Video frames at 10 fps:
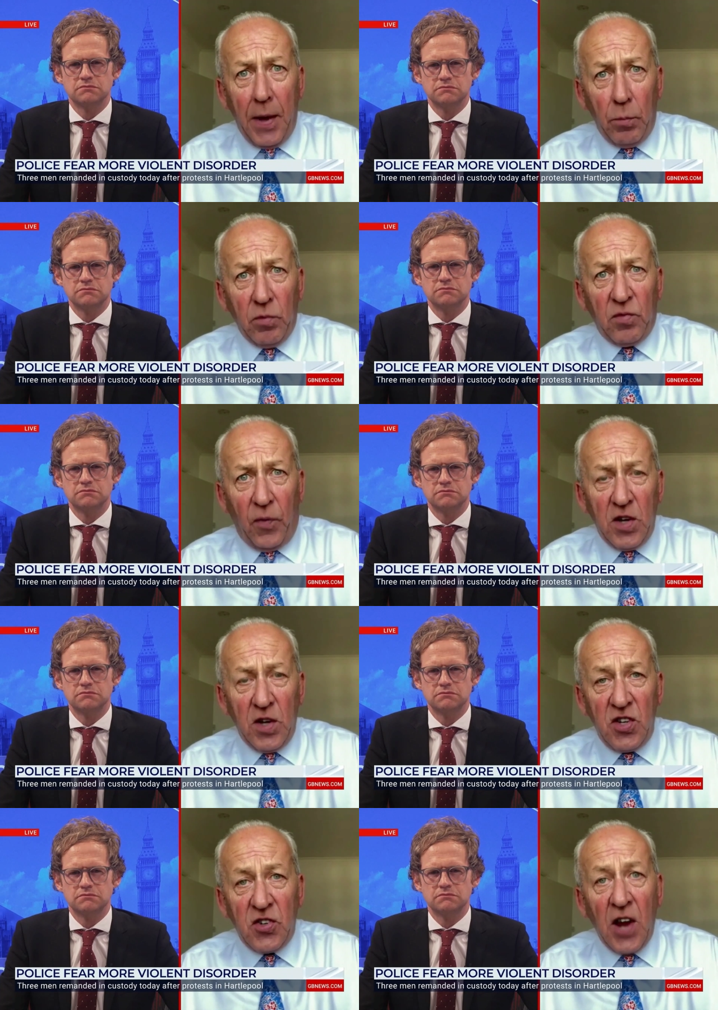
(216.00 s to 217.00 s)
Speaker 1: people's
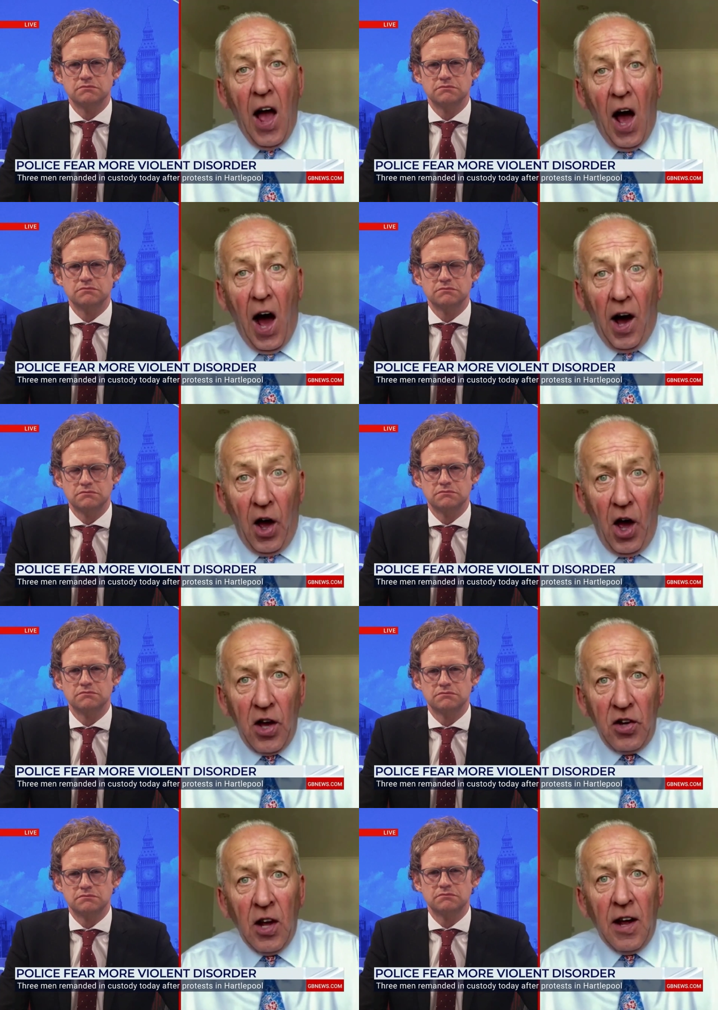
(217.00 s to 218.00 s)
voices are
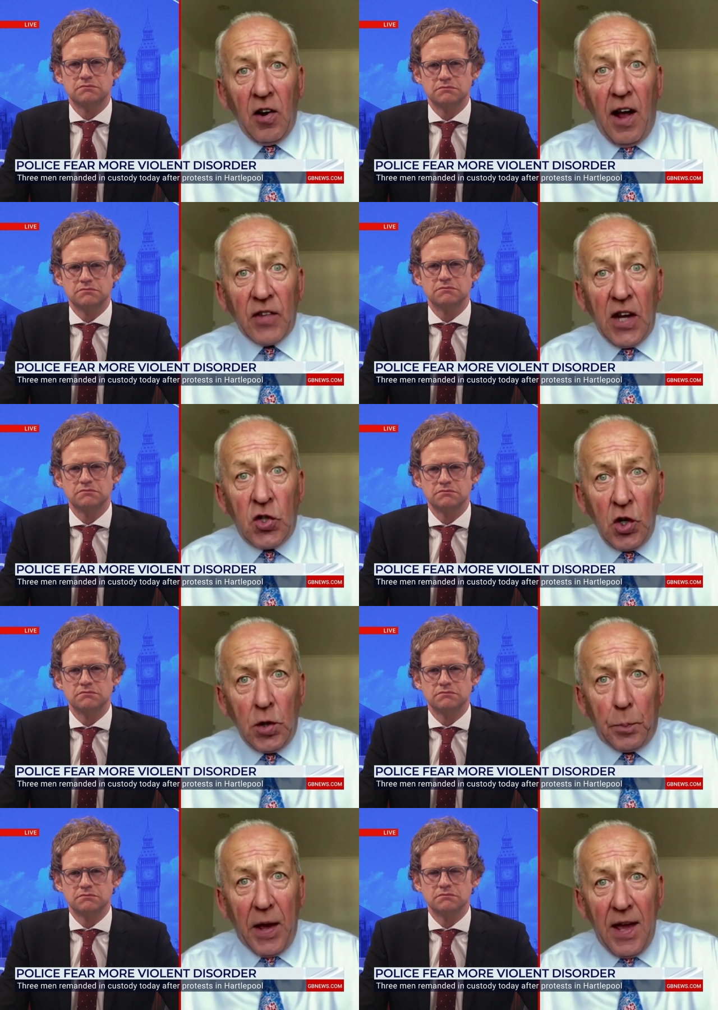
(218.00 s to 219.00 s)
heard like they
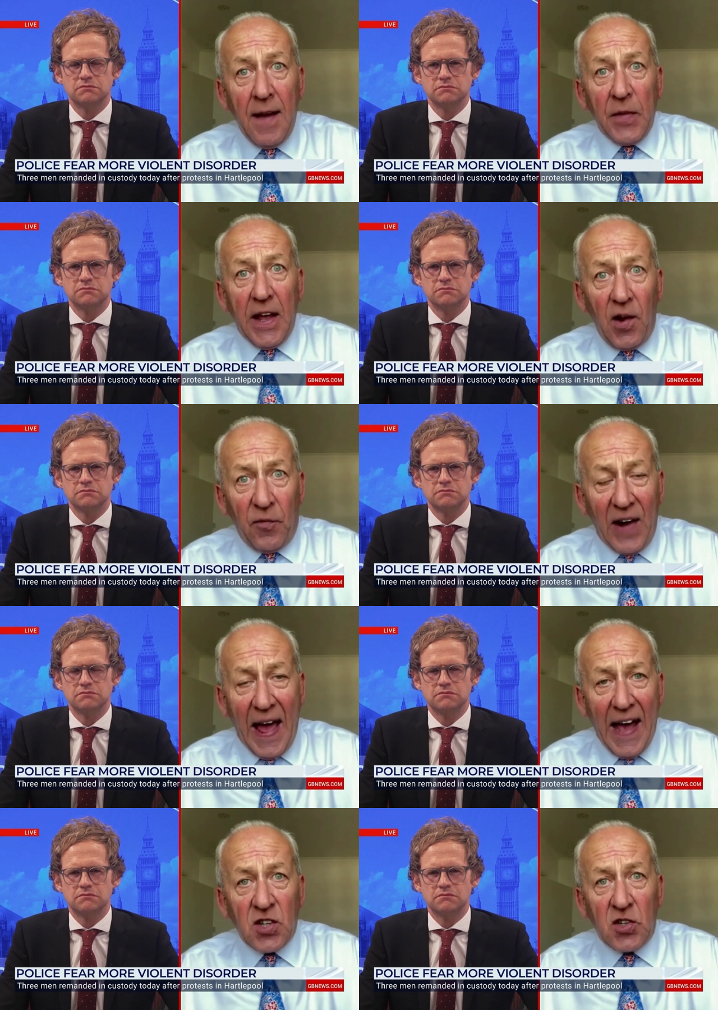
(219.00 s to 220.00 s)
should be in a
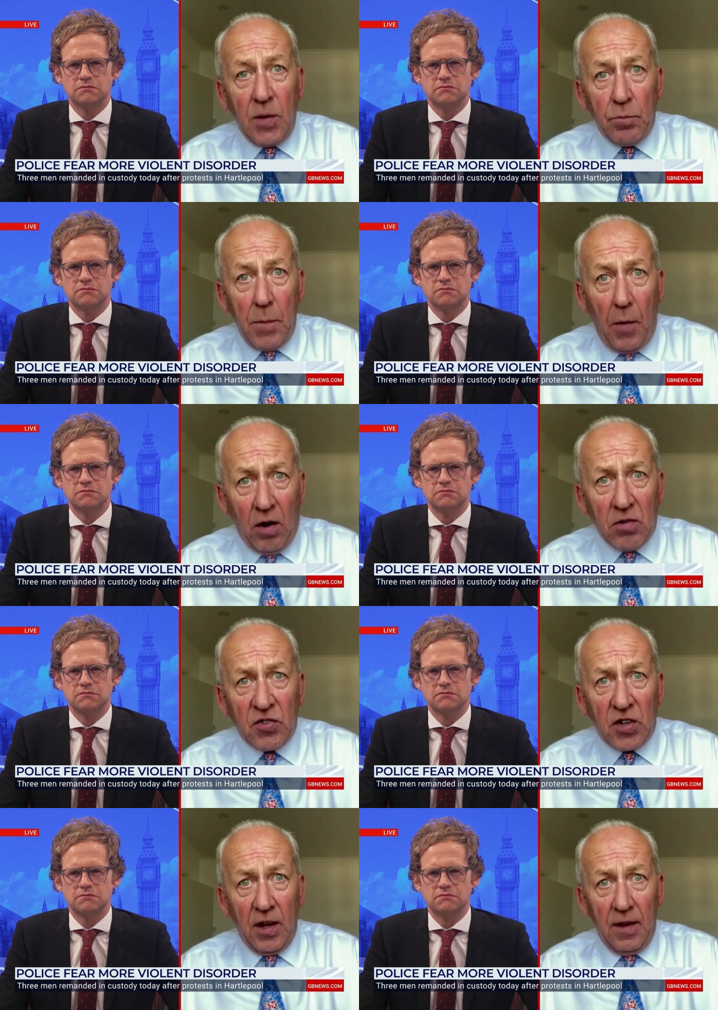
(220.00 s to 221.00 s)
flagship
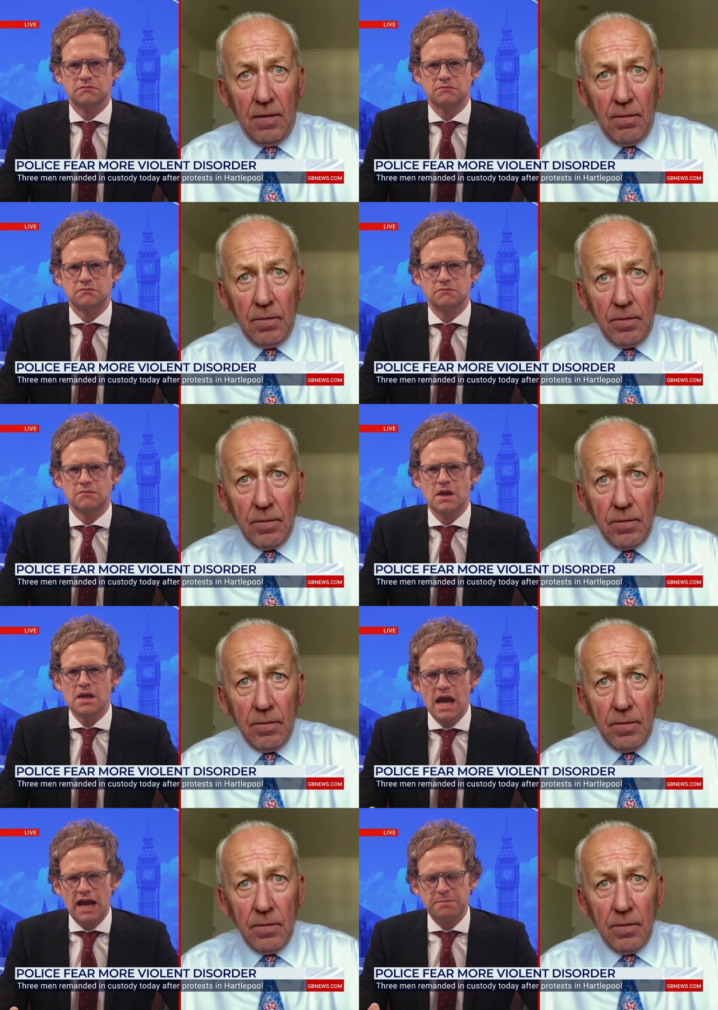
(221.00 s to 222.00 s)
democracy.
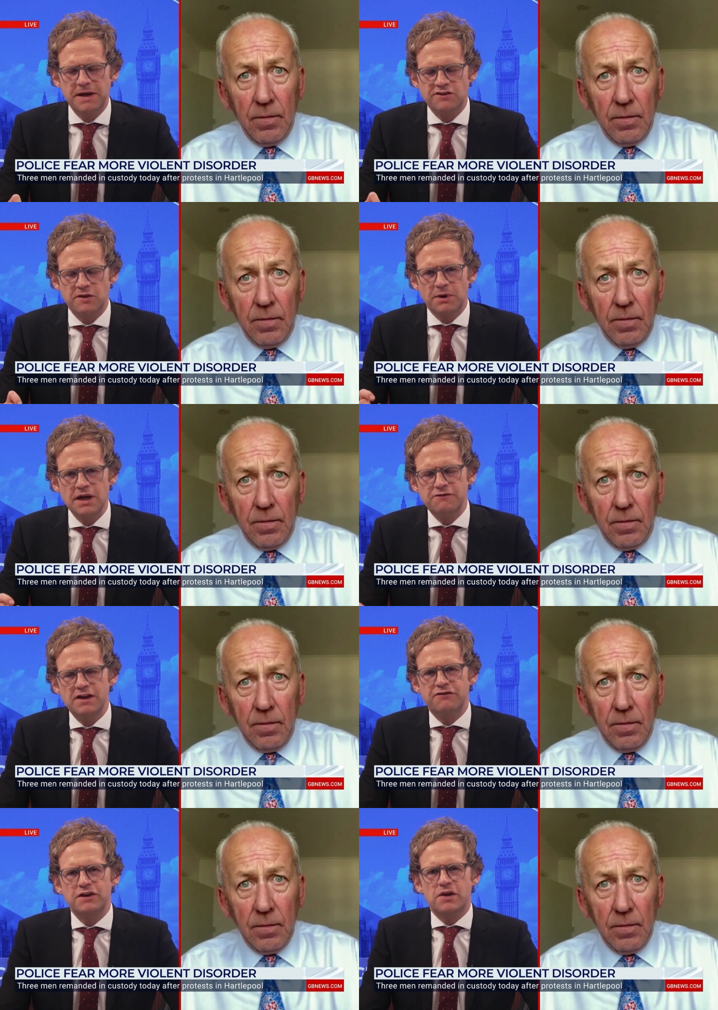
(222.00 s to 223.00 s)
Speaker 2: And Peter,
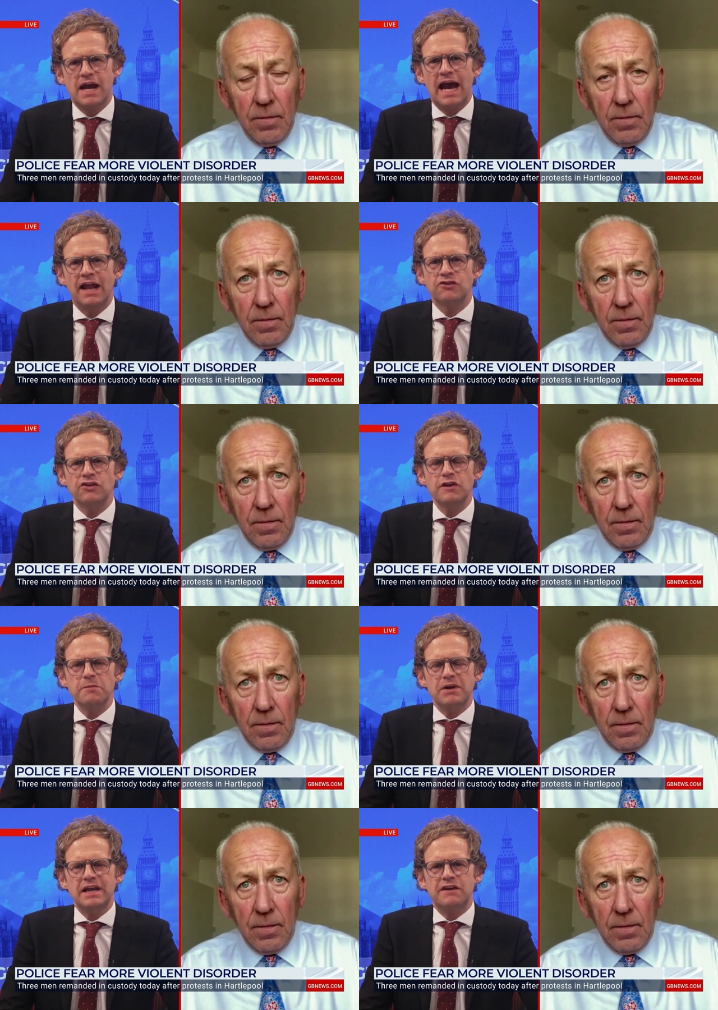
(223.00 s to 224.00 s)
briefly, if you can, do
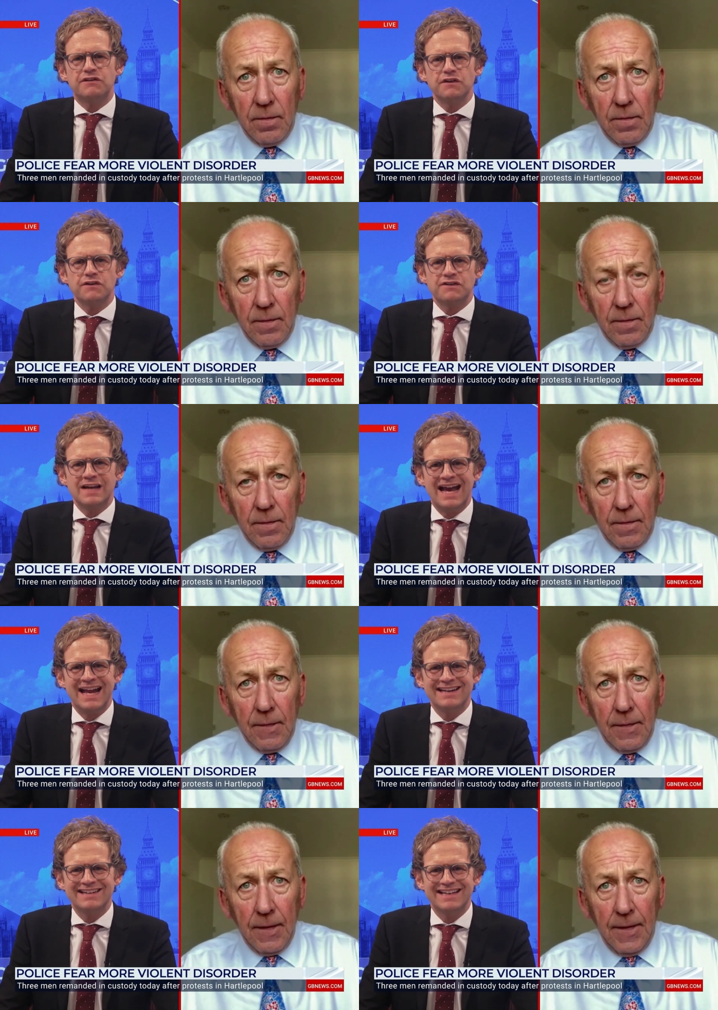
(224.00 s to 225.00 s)
the police
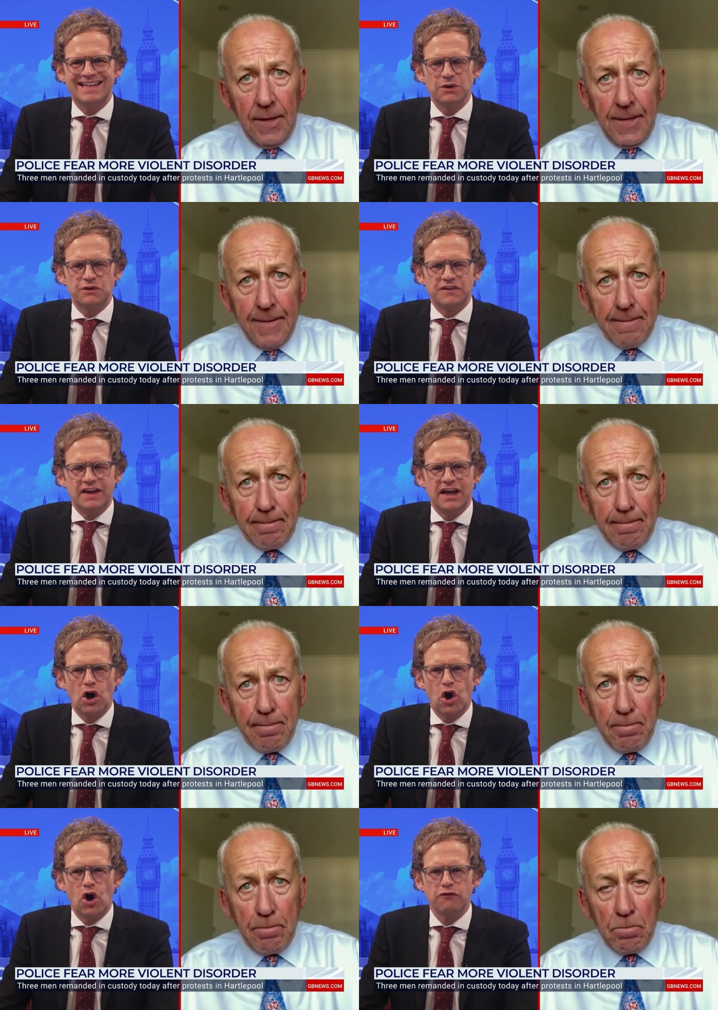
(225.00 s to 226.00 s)
stand
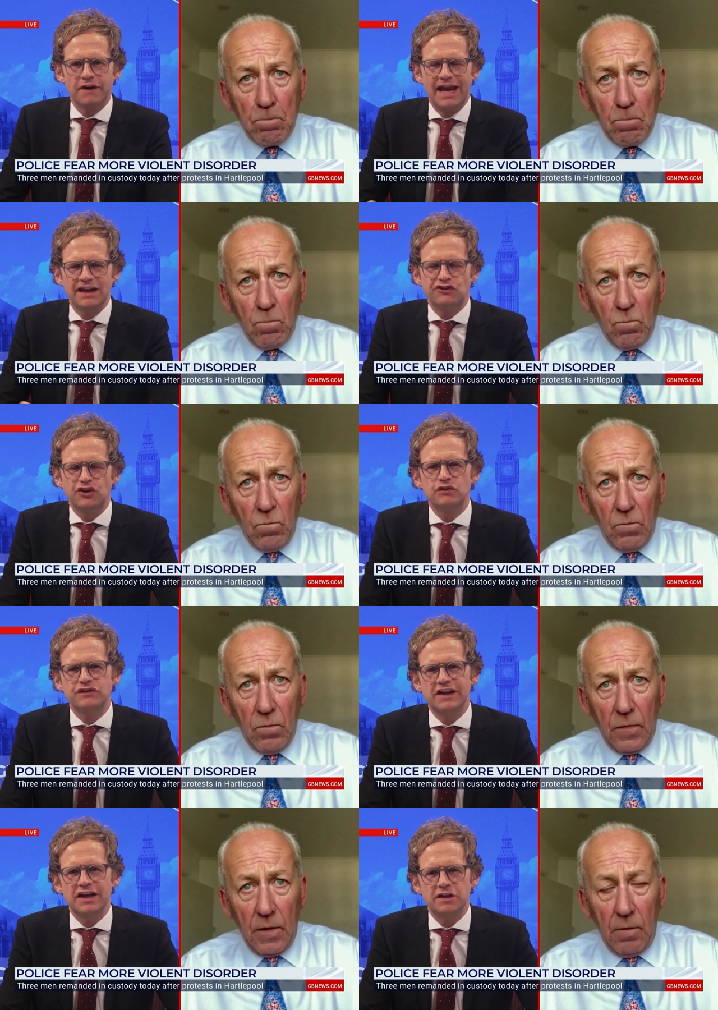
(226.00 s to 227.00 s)
guilty of a two
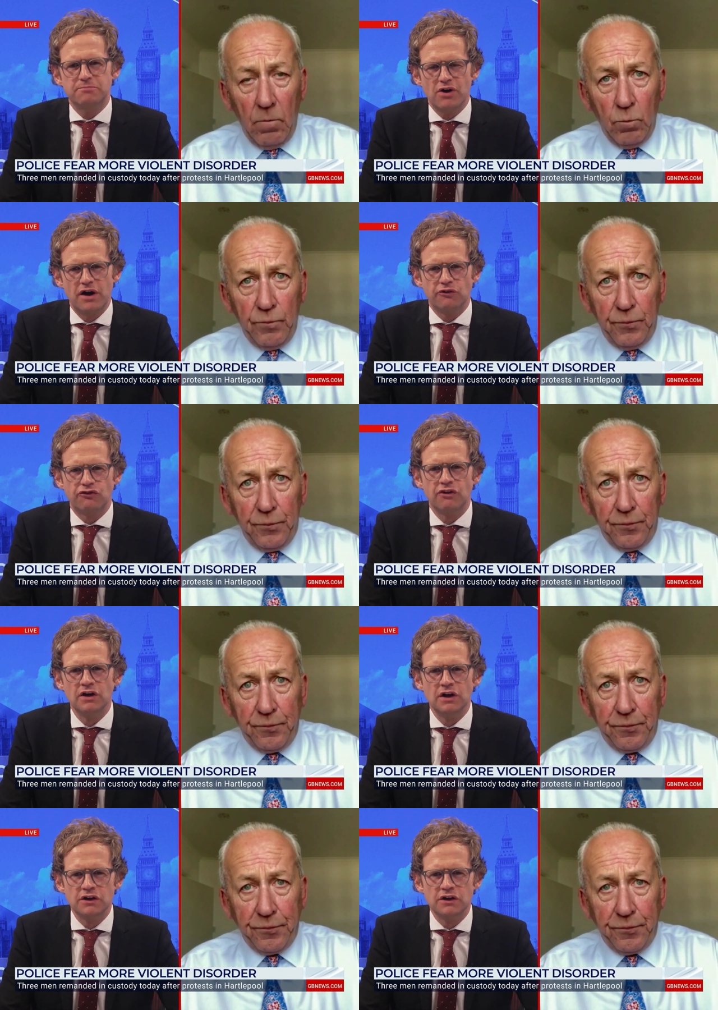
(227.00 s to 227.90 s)
tiered approach